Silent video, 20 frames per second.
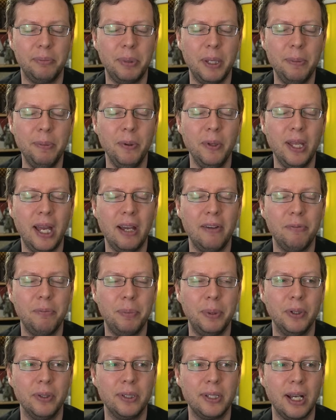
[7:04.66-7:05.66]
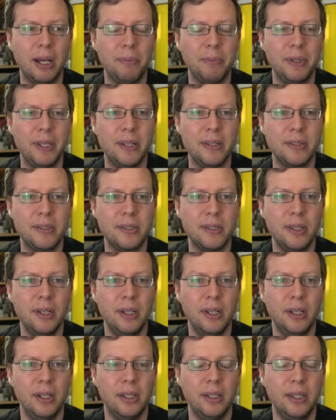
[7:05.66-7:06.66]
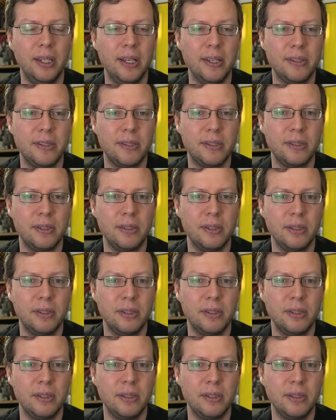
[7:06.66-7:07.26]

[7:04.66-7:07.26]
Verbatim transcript: People have built up this this